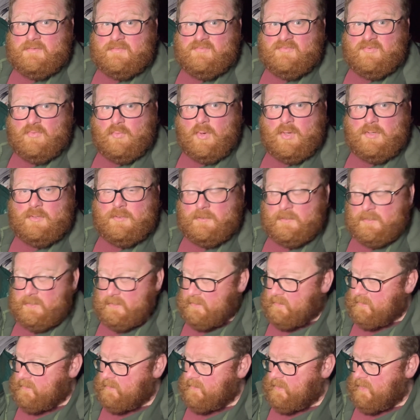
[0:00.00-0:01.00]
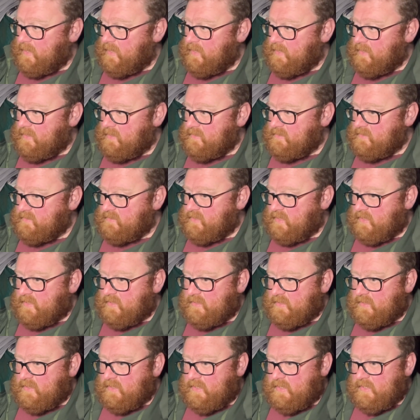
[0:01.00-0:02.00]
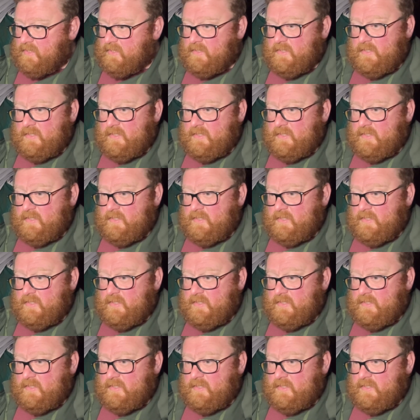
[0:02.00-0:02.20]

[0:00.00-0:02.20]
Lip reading: for one. Secondly,